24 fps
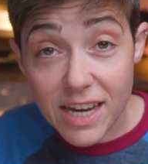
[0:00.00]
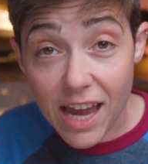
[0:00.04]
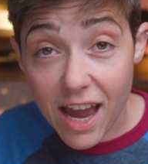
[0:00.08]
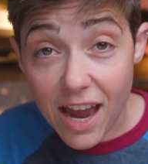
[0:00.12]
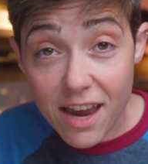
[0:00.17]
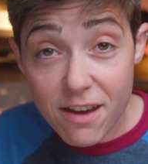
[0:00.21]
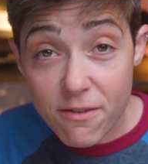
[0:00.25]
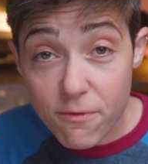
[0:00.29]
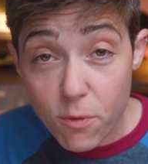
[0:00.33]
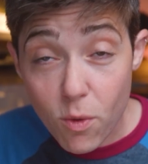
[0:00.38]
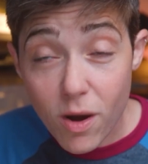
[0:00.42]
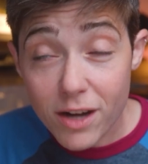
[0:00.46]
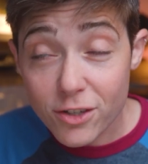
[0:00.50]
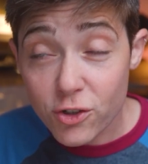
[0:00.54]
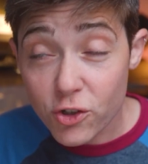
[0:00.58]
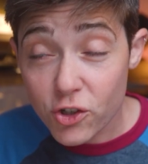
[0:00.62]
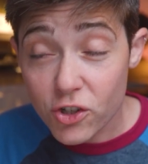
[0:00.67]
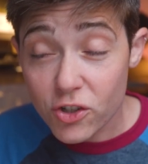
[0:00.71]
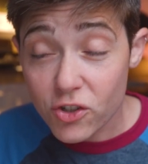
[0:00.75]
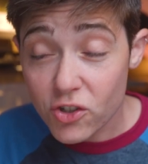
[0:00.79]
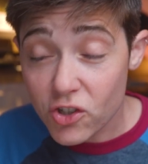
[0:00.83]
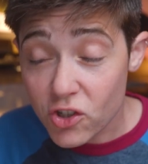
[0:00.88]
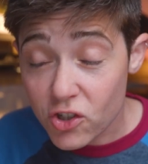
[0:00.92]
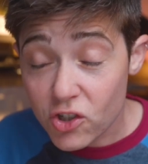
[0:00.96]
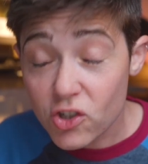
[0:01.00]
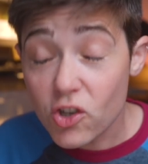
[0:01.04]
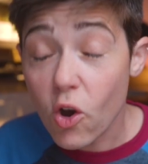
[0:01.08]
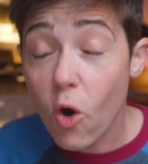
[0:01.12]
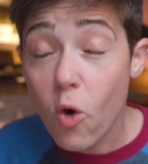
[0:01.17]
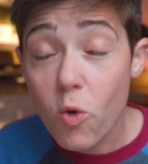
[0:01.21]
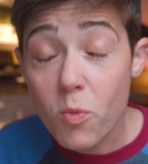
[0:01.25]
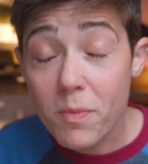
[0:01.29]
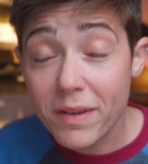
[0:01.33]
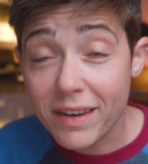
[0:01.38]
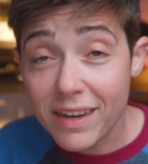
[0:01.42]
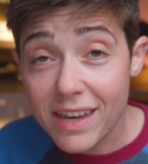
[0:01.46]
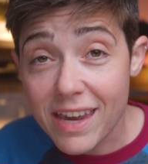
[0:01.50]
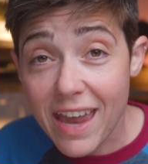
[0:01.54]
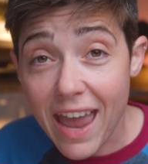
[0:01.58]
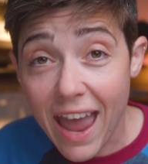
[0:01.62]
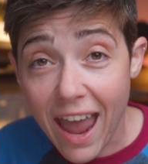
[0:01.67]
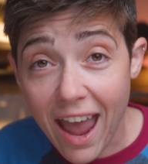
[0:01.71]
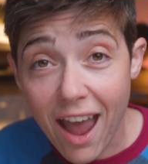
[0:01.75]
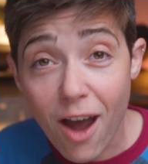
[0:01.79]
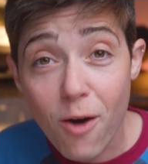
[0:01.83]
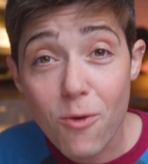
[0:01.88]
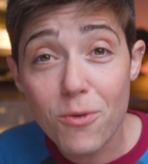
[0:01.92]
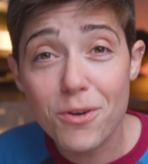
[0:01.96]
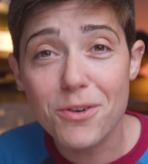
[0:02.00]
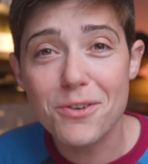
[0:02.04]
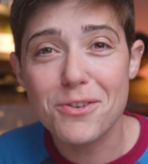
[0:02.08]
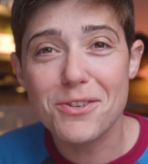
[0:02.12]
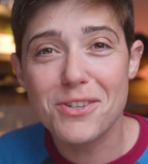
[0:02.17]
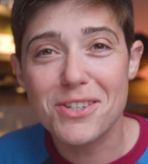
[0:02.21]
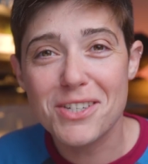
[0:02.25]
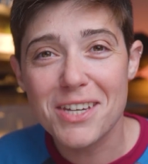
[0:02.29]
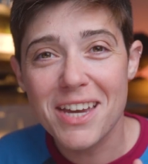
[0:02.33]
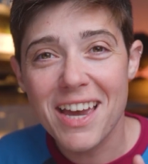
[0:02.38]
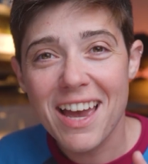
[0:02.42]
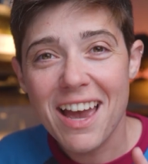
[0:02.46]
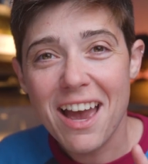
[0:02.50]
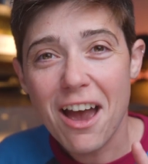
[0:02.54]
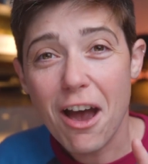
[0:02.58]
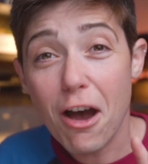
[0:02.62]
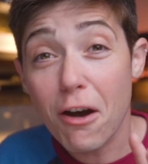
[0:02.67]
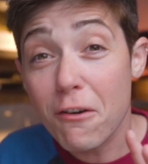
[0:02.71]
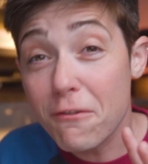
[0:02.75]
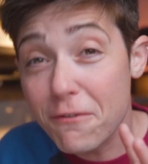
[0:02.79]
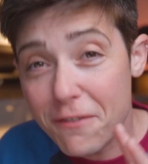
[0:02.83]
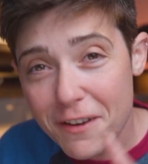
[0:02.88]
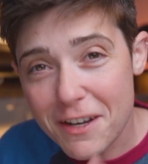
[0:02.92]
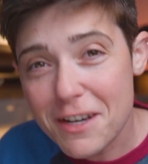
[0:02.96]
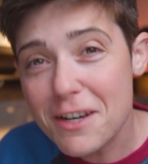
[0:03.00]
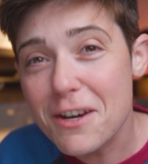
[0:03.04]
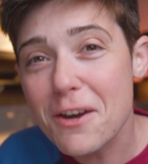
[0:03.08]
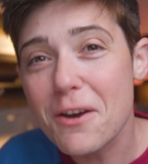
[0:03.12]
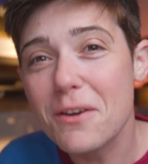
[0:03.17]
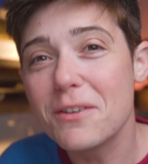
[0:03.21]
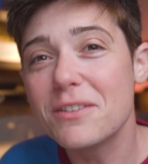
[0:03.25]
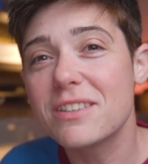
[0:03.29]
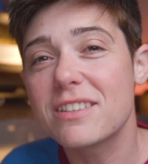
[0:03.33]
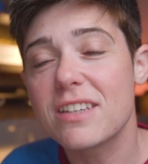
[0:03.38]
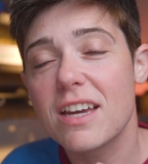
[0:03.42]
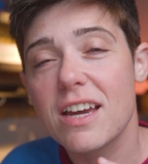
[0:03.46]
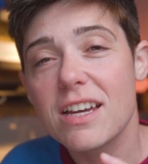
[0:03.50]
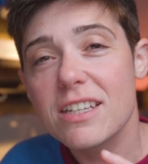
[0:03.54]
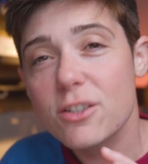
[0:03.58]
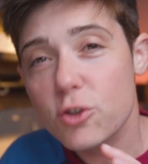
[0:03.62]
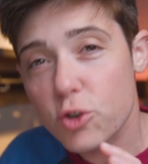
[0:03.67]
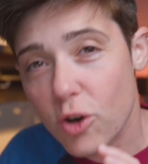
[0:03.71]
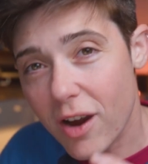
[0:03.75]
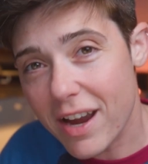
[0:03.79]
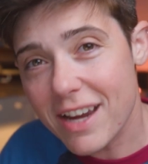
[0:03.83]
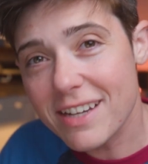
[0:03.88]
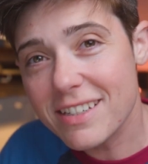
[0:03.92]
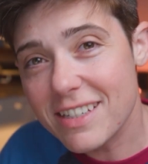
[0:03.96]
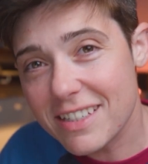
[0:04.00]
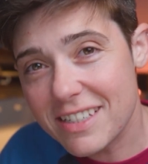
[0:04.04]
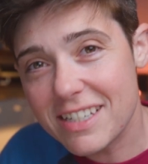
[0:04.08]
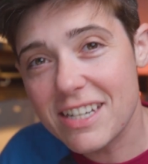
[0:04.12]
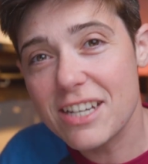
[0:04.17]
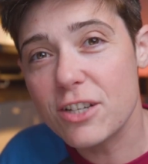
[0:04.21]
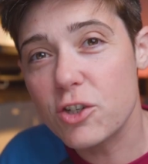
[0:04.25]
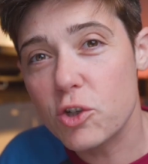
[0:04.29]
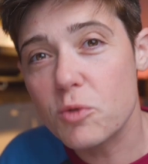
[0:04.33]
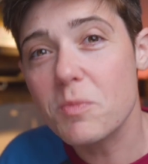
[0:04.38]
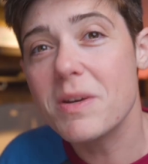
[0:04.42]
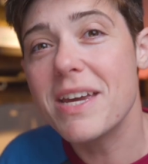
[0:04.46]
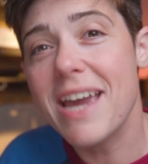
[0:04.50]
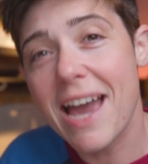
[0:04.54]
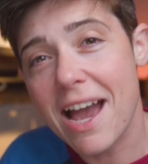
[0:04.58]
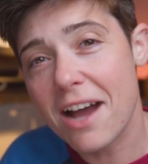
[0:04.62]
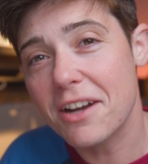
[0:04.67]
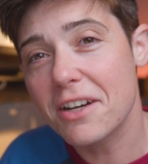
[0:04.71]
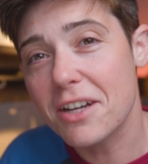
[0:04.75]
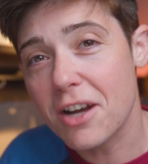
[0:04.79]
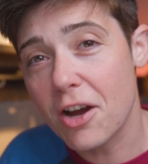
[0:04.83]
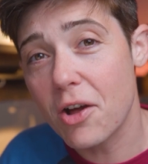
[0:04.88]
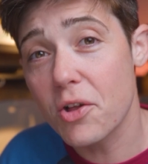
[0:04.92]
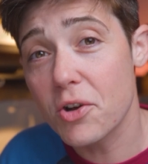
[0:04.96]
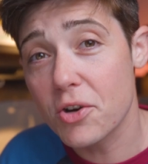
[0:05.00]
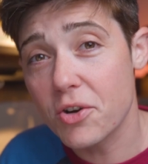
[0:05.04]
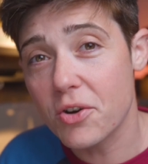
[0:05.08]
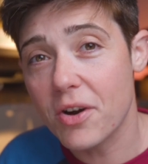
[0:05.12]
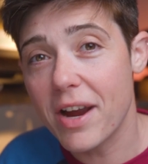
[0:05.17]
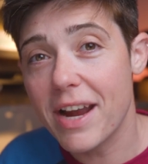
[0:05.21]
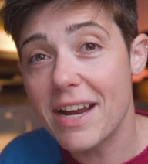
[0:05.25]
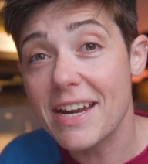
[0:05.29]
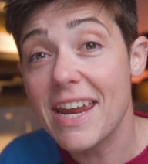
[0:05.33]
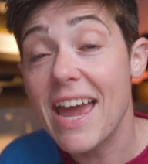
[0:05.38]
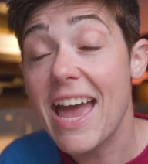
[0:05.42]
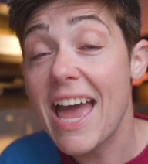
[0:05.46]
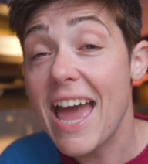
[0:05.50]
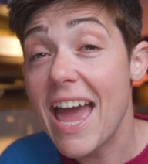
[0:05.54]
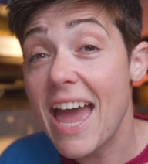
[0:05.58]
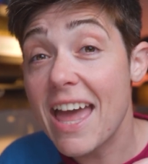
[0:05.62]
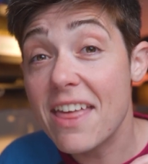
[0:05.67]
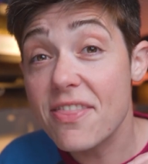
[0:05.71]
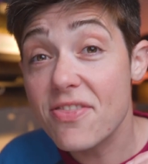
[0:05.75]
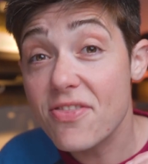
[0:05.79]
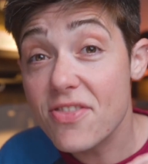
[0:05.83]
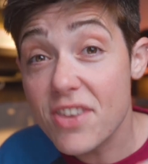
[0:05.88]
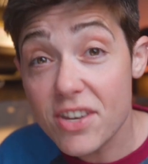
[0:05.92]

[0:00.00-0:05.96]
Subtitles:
I have watched so many hours of videos trying to teach me how to color grade, and